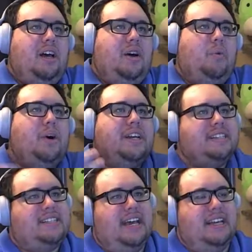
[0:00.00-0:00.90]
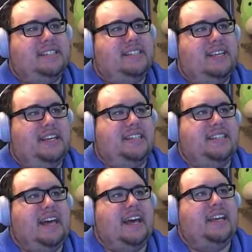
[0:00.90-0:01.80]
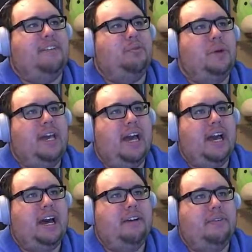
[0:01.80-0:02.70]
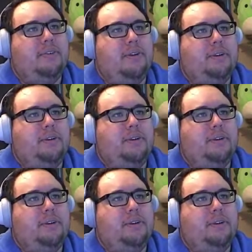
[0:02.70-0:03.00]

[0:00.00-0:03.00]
what it says is that if we have